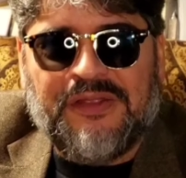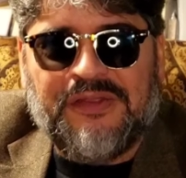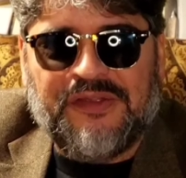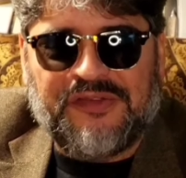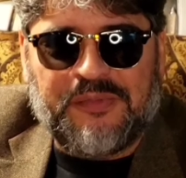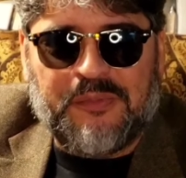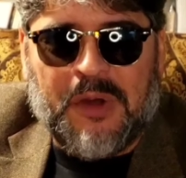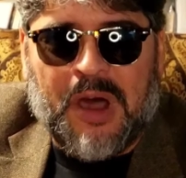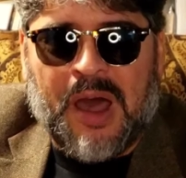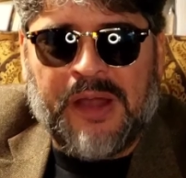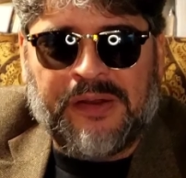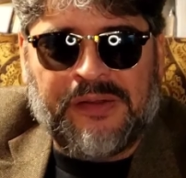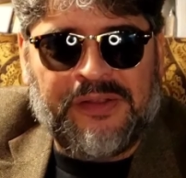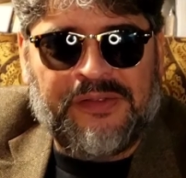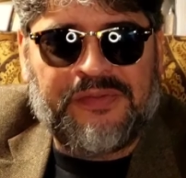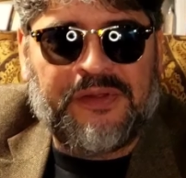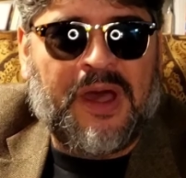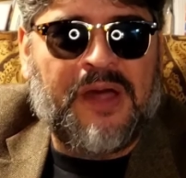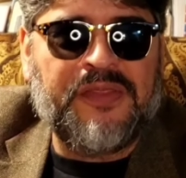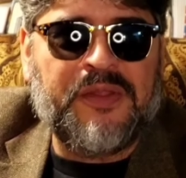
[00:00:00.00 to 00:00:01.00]
this
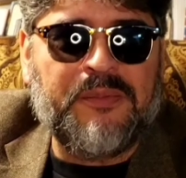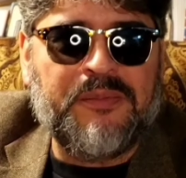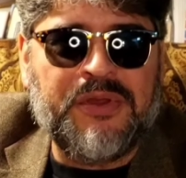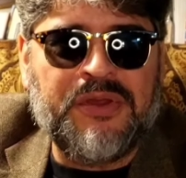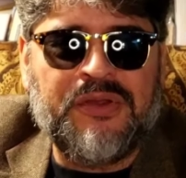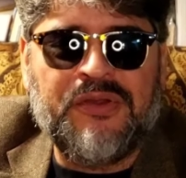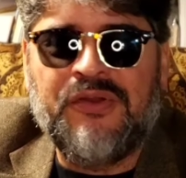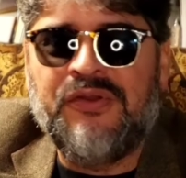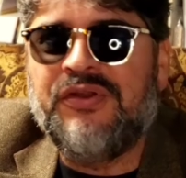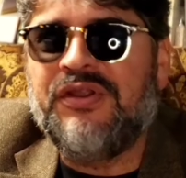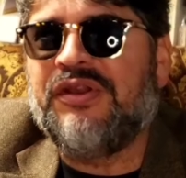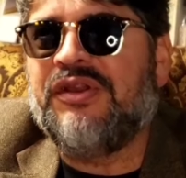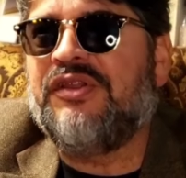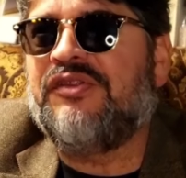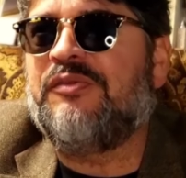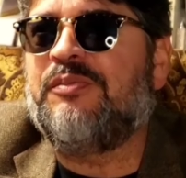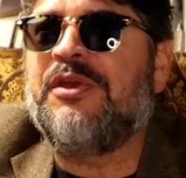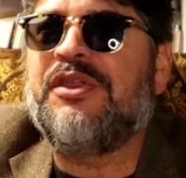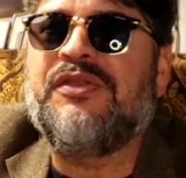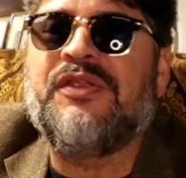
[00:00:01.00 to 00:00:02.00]
monolith on the moon, and
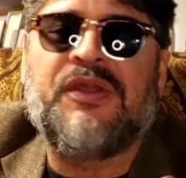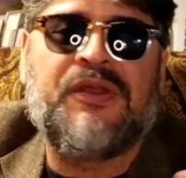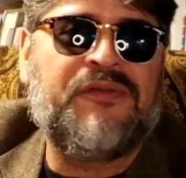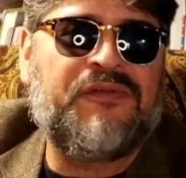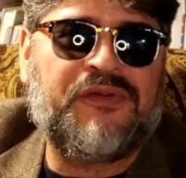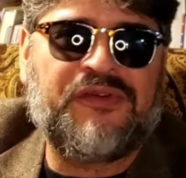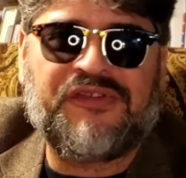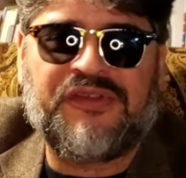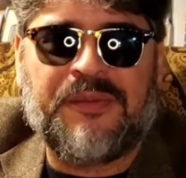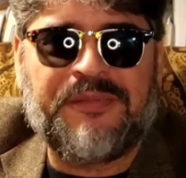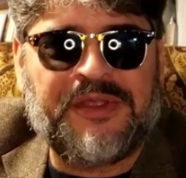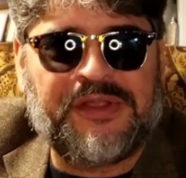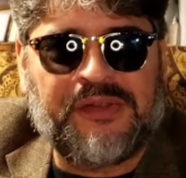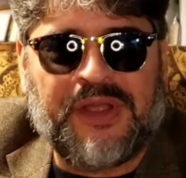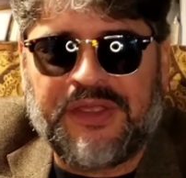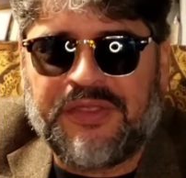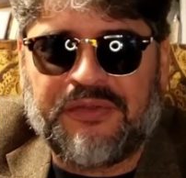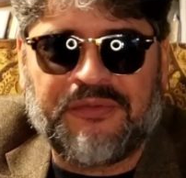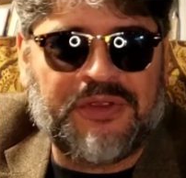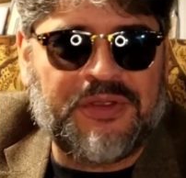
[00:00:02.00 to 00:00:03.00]
it's been there for something
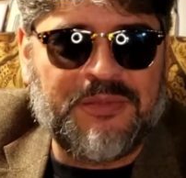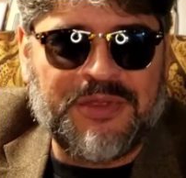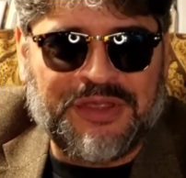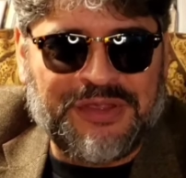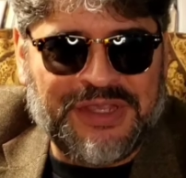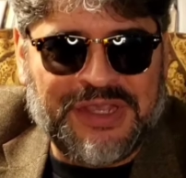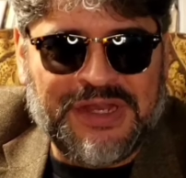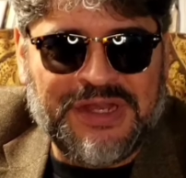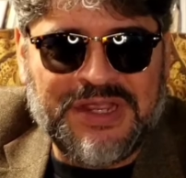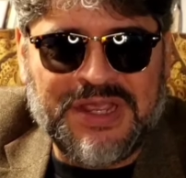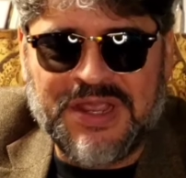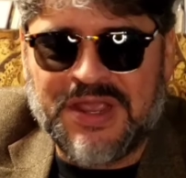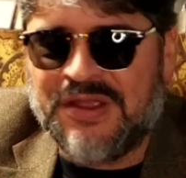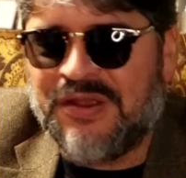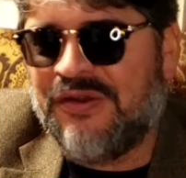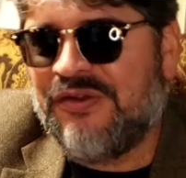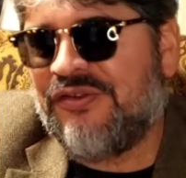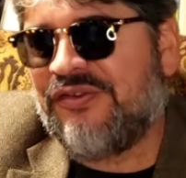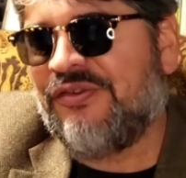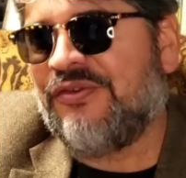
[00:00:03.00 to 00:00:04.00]
like 3 million
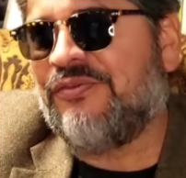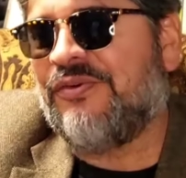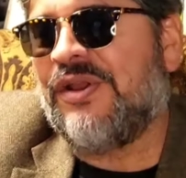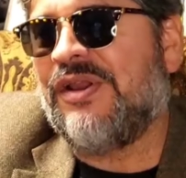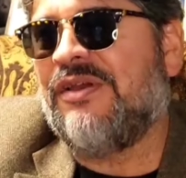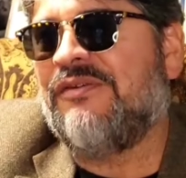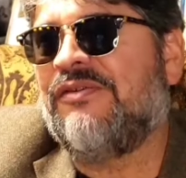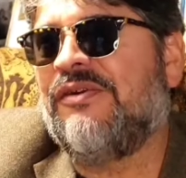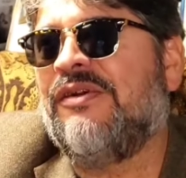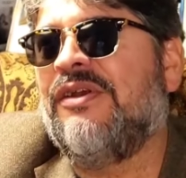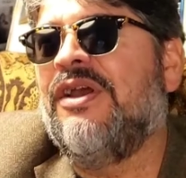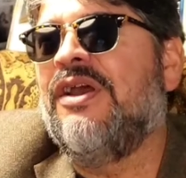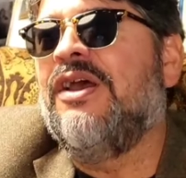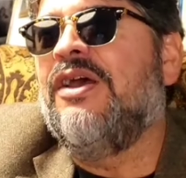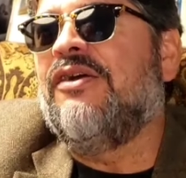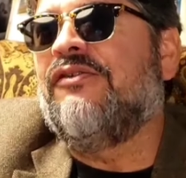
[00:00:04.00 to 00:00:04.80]
years or whatever